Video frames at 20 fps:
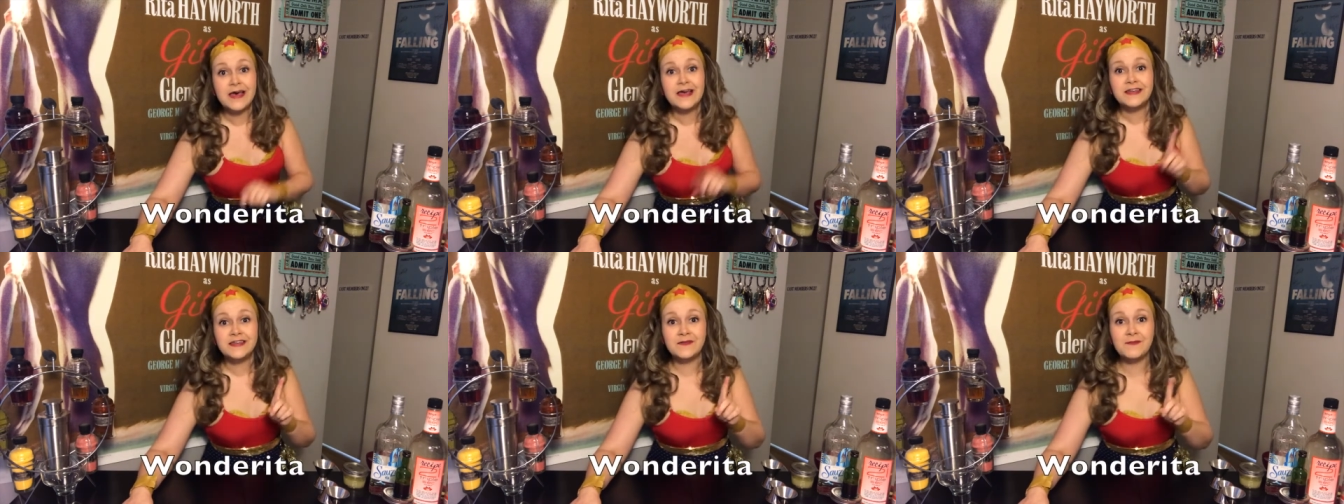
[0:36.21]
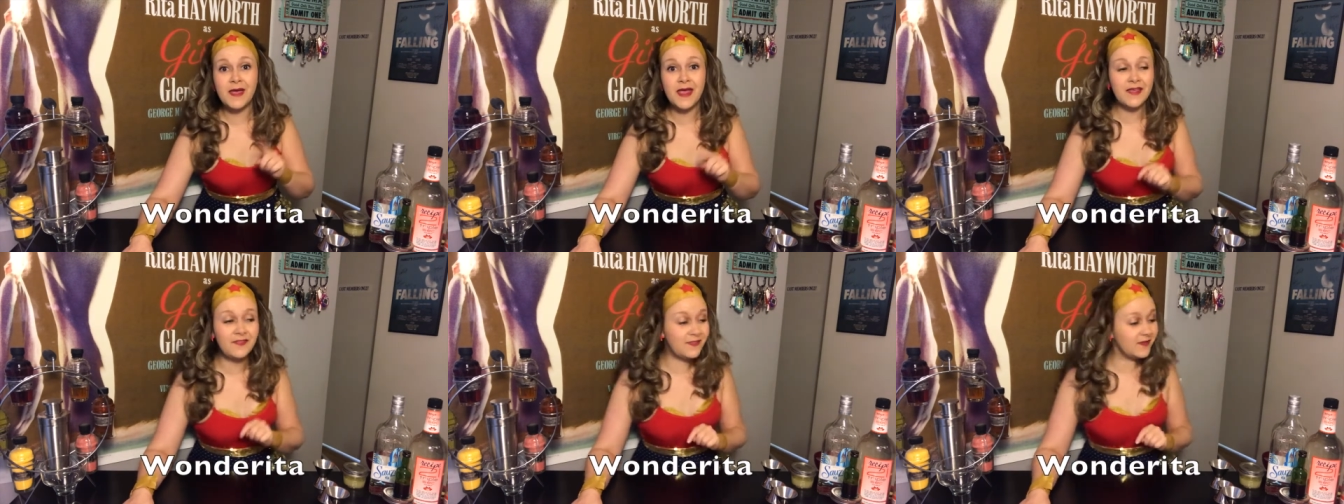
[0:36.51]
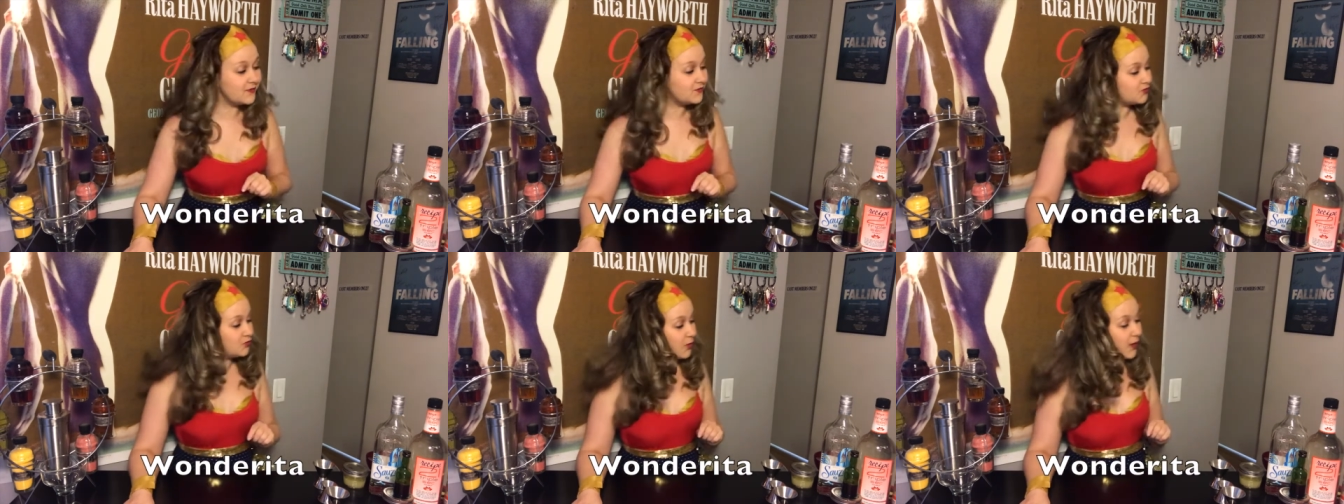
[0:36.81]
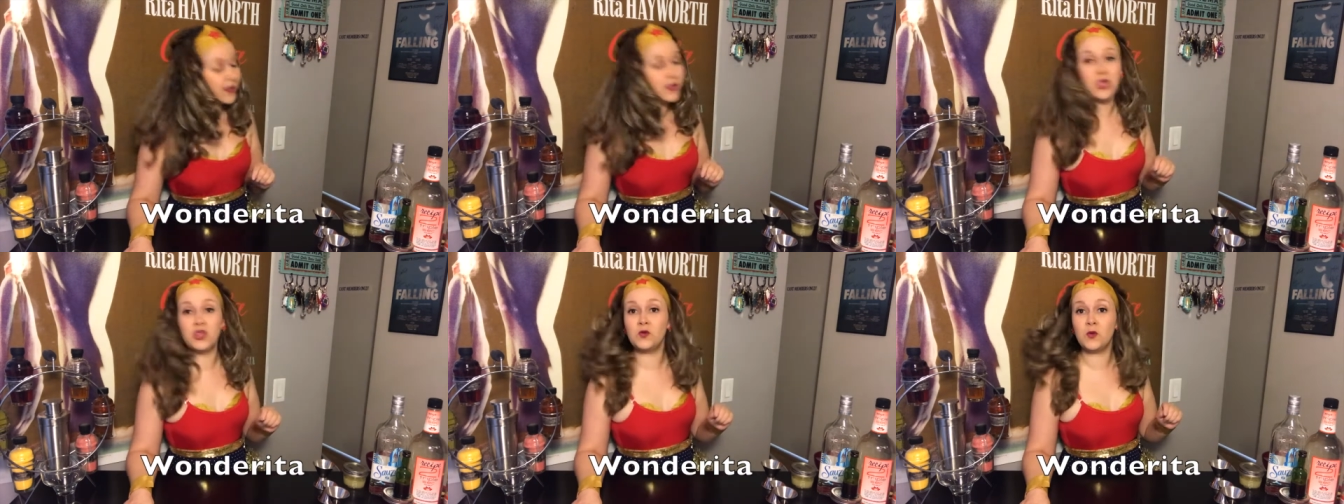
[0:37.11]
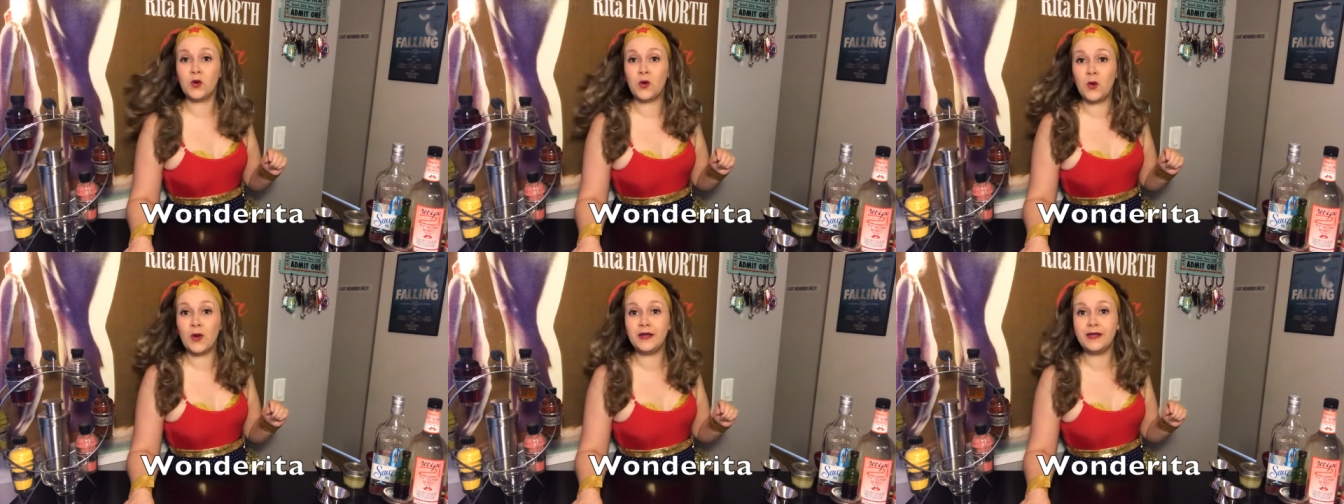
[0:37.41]
To make this drink, you
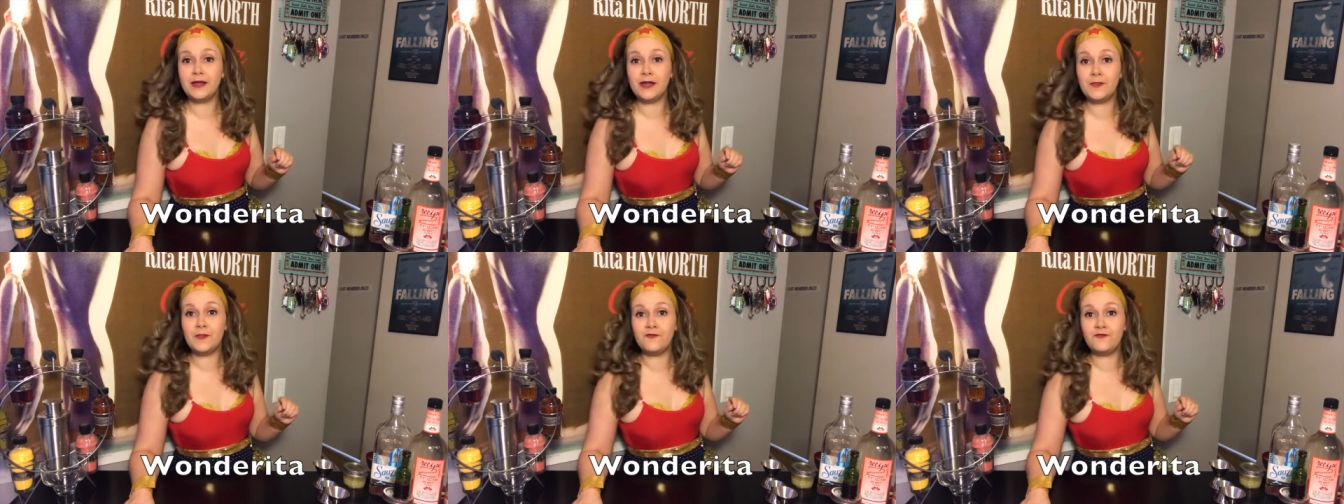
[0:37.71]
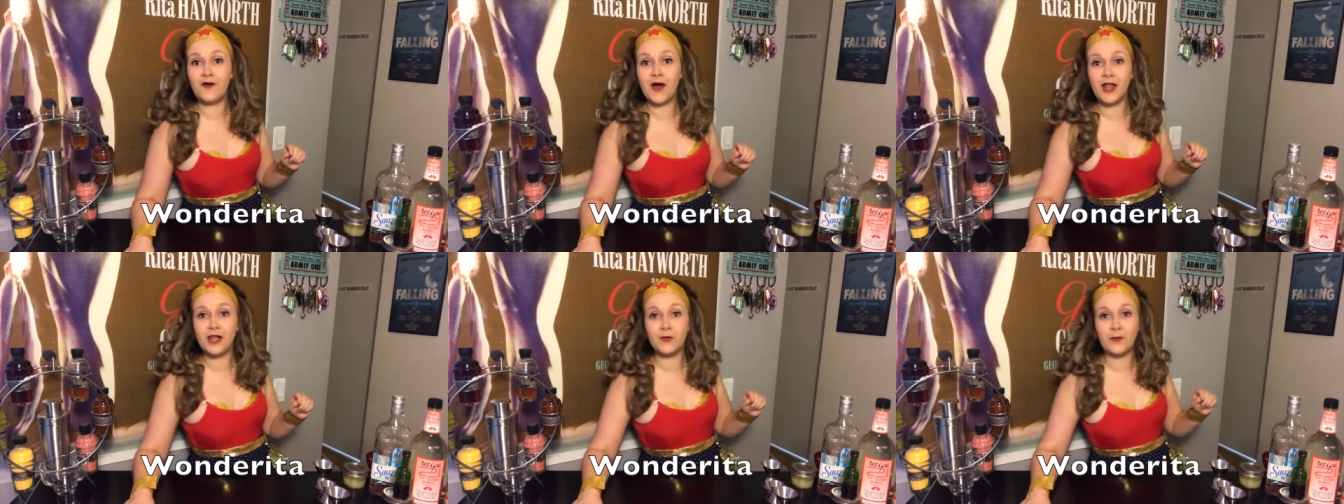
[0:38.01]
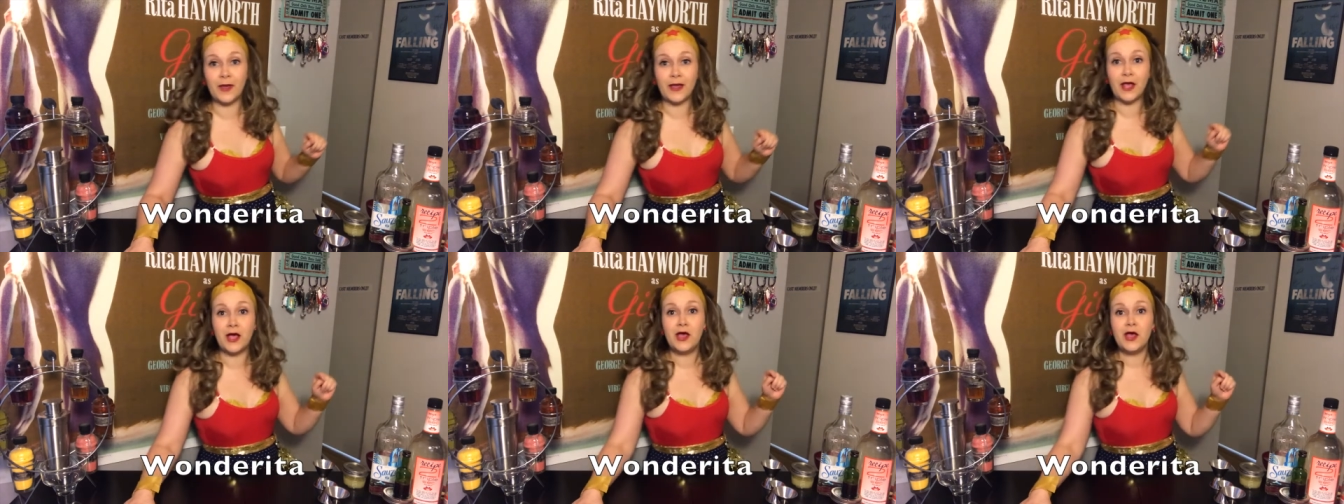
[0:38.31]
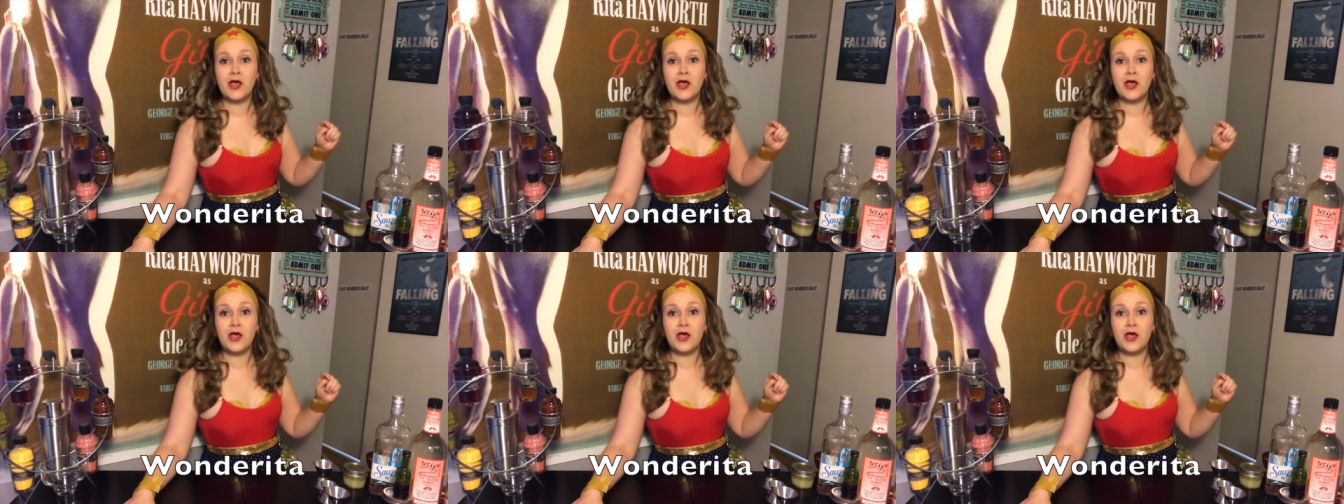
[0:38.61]
are going to need the following.